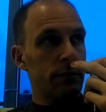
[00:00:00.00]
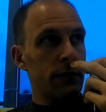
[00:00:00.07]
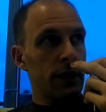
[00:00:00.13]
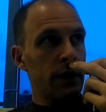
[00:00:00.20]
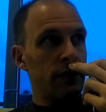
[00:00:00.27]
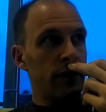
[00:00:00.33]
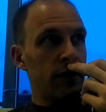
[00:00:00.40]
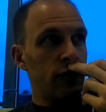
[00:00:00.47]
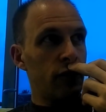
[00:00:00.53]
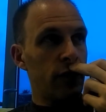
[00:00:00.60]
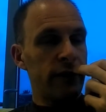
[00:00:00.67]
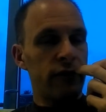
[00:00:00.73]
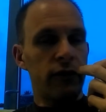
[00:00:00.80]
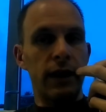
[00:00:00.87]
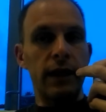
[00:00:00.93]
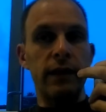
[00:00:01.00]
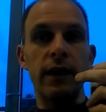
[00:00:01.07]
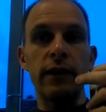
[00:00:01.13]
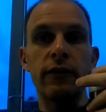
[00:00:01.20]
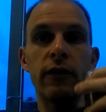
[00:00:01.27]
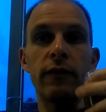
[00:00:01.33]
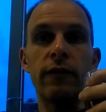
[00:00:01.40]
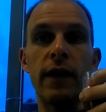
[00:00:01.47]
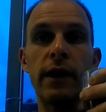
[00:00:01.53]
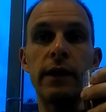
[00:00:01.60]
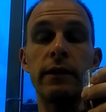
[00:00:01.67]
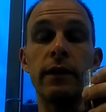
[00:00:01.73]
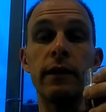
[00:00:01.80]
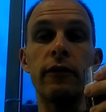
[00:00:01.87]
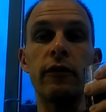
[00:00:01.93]
it's interesting.
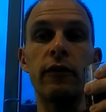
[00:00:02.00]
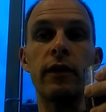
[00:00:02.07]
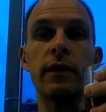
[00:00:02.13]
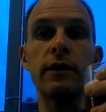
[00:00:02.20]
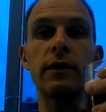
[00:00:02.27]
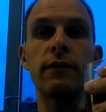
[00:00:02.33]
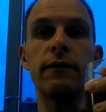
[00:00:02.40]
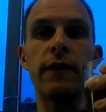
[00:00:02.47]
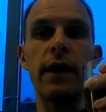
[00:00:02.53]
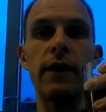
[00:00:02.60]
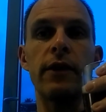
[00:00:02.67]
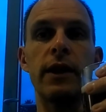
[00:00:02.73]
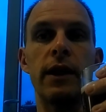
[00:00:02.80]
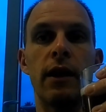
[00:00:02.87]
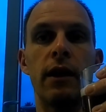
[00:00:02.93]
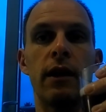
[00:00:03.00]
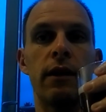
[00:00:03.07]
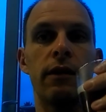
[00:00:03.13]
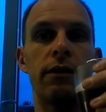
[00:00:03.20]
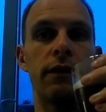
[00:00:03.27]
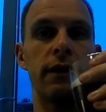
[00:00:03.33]
There's still a very earthy